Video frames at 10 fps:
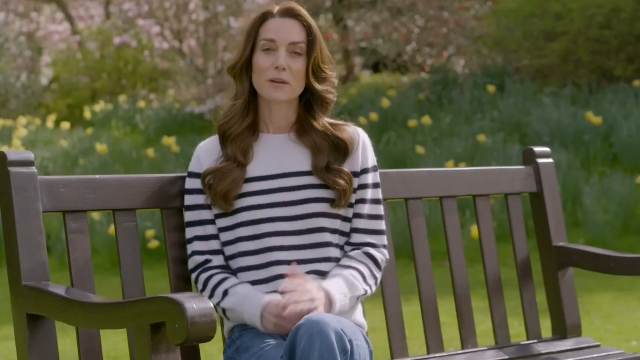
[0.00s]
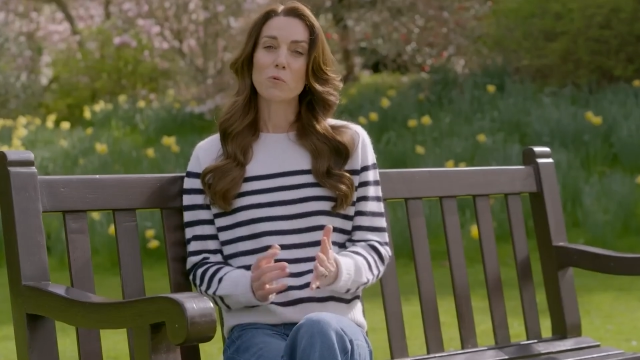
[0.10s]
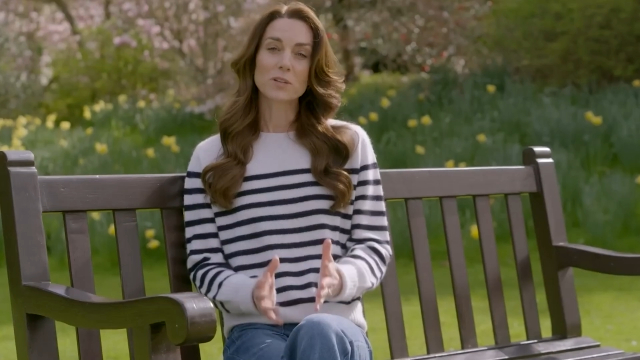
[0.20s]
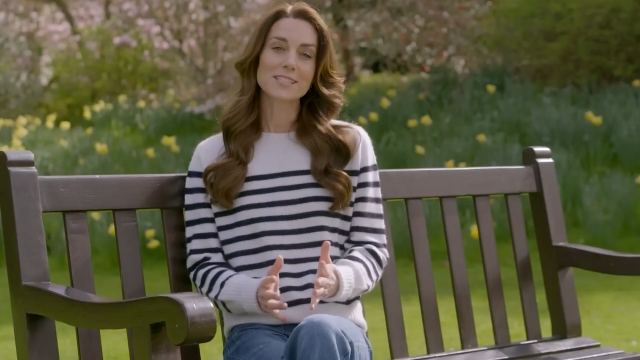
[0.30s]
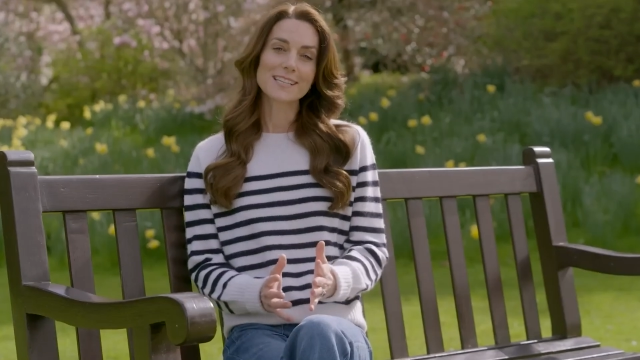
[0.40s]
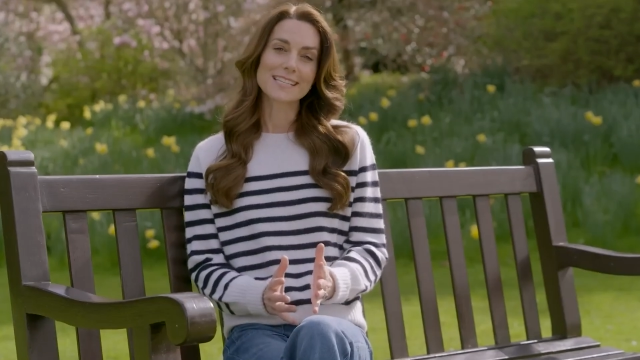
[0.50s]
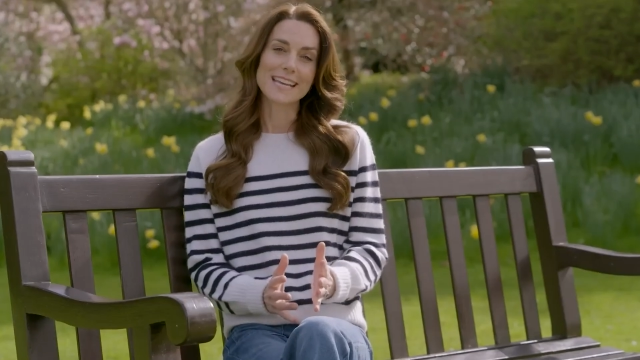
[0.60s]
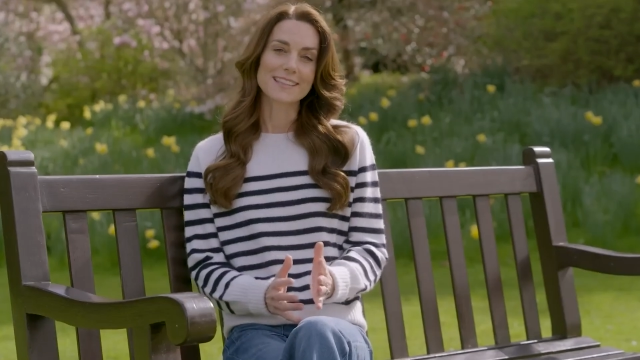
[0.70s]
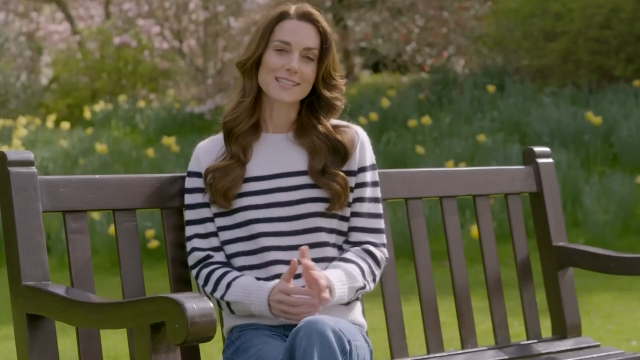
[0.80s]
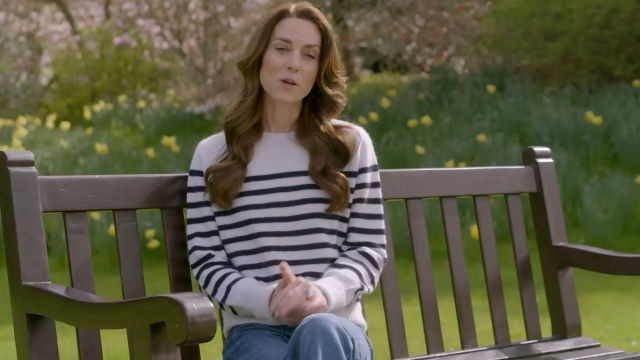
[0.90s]
I wanted to
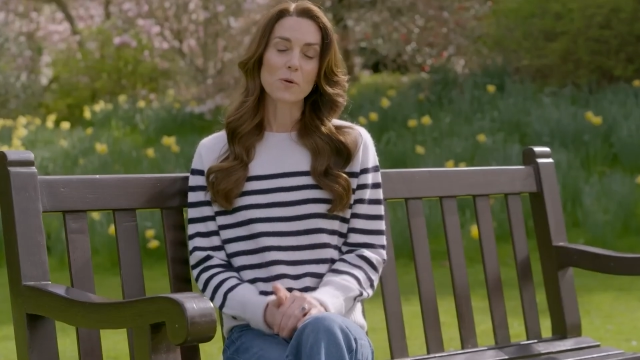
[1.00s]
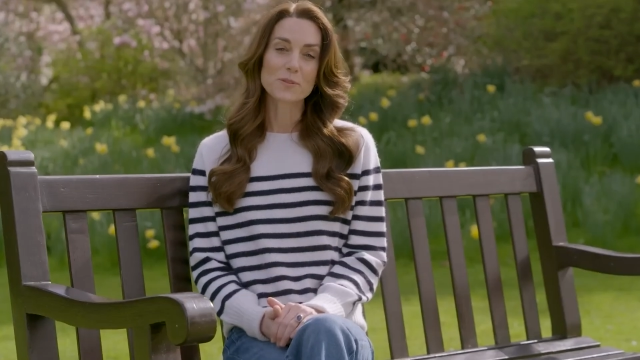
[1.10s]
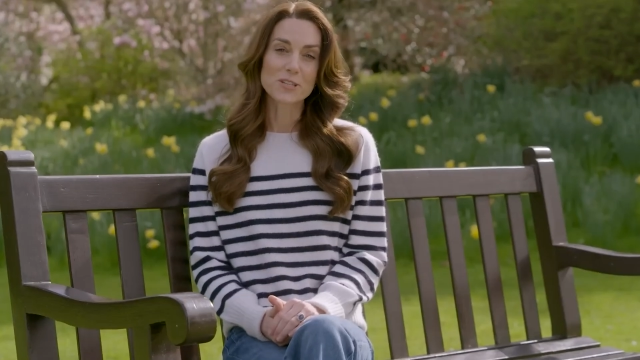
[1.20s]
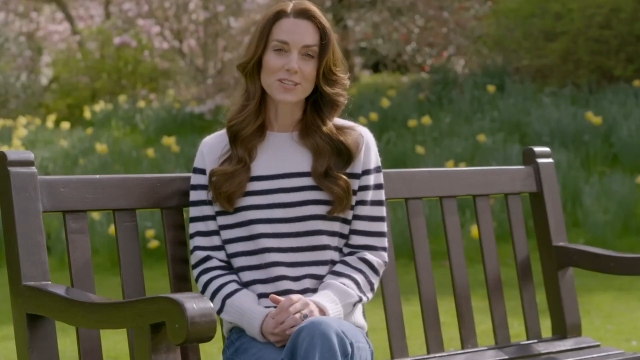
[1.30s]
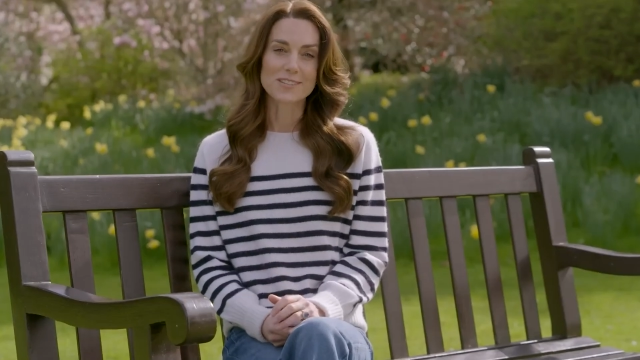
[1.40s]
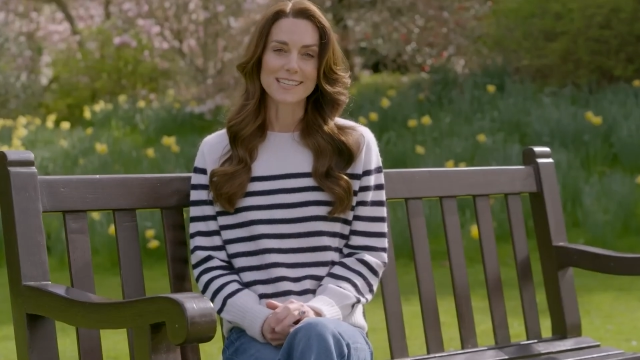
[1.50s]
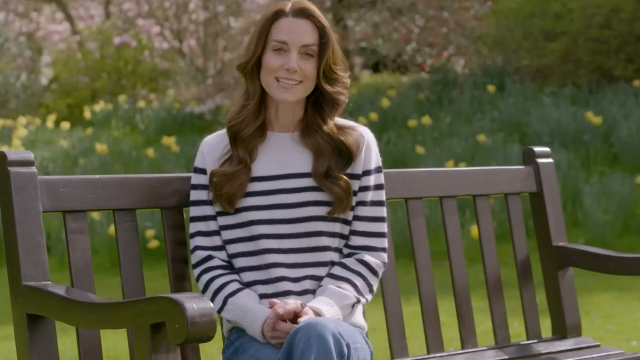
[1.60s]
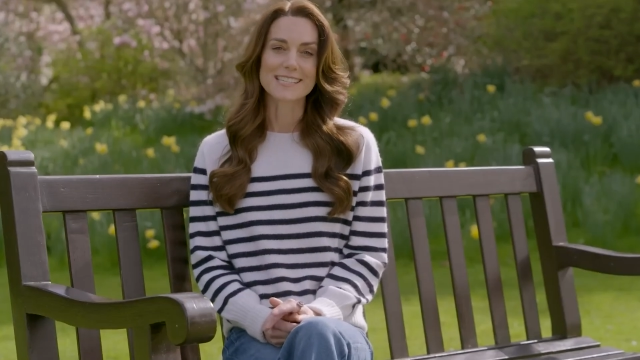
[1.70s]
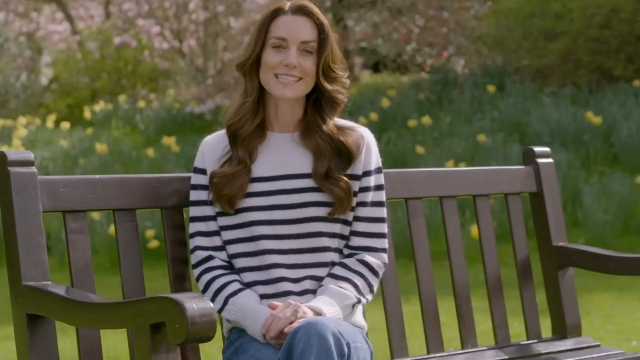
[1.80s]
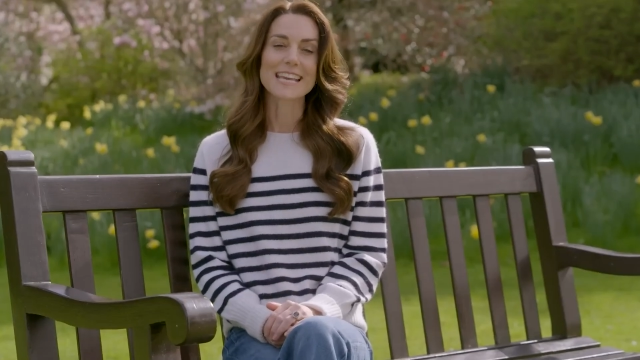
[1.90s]
take this
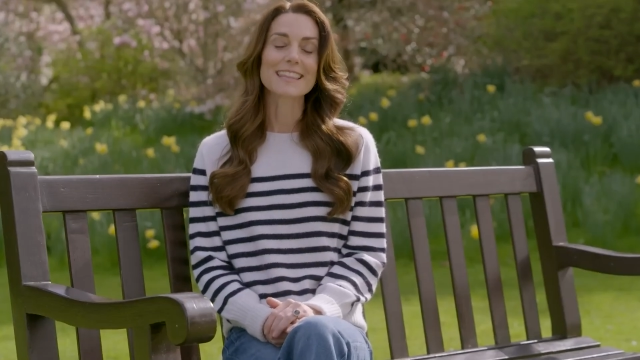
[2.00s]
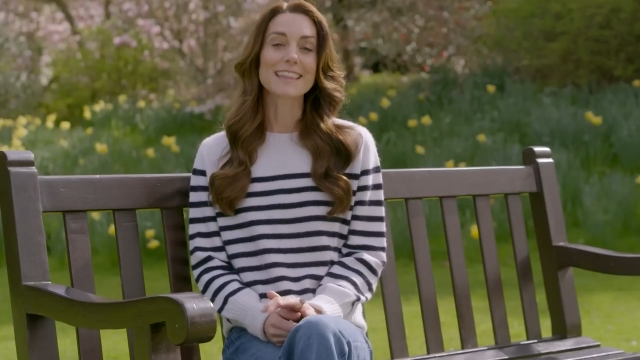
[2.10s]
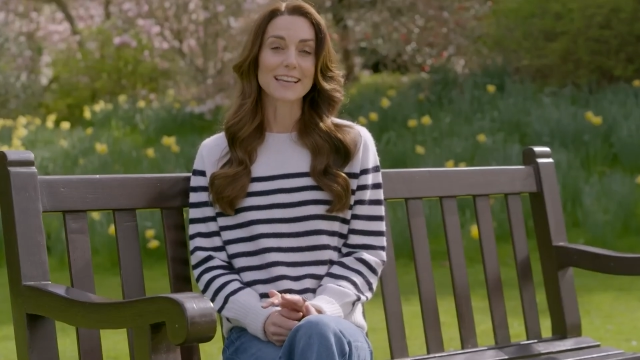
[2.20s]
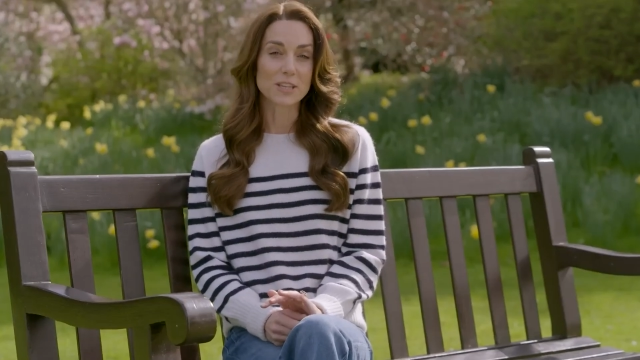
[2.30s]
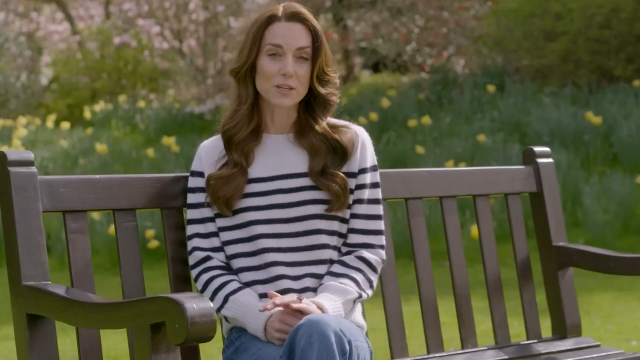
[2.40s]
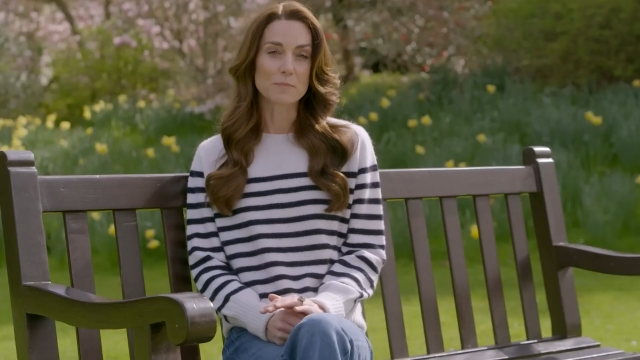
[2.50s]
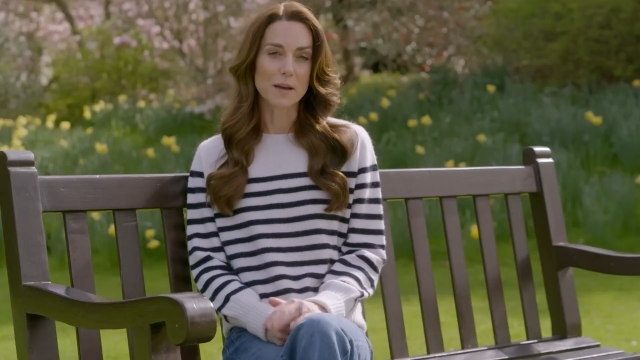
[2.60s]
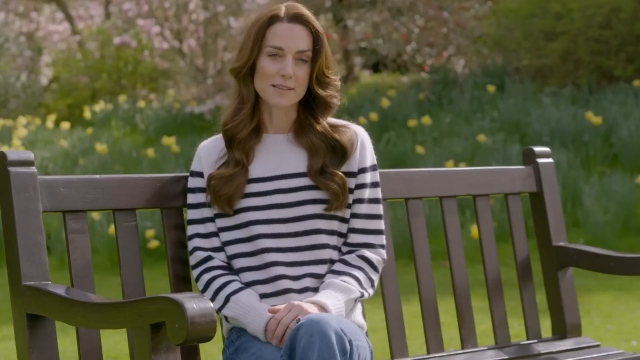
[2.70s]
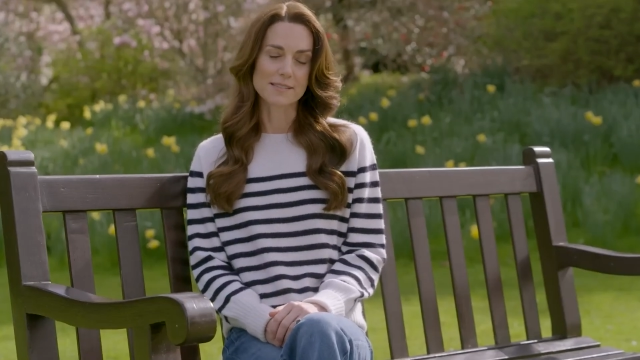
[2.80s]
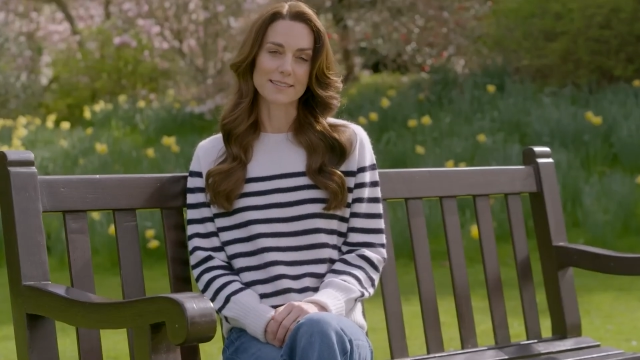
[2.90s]
opportunity to say thank you
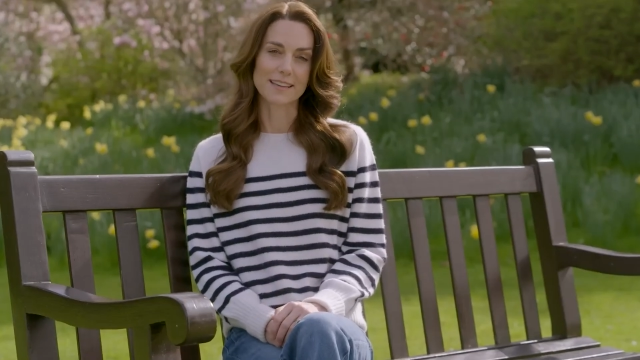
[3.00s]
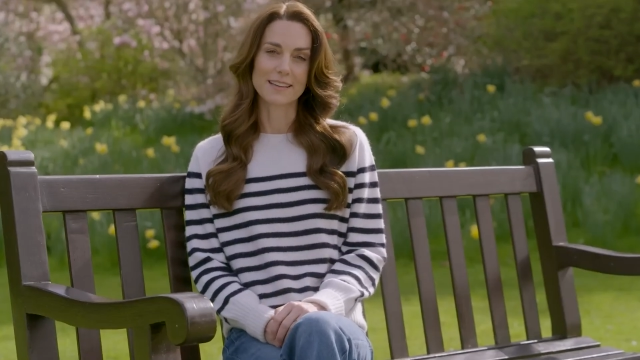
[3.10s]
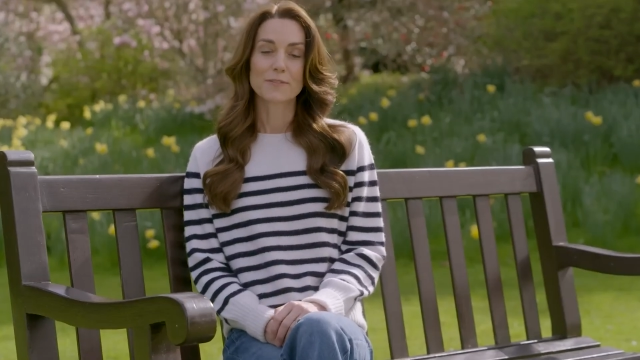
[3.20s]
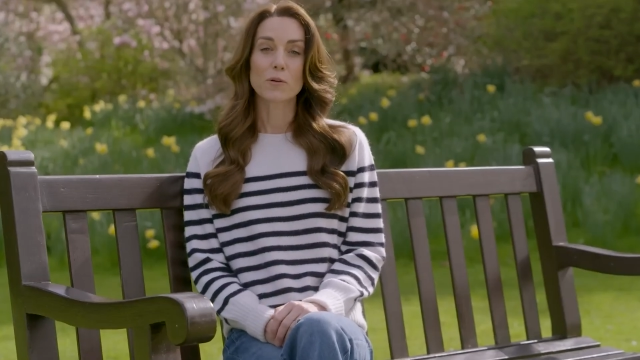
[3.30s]
personally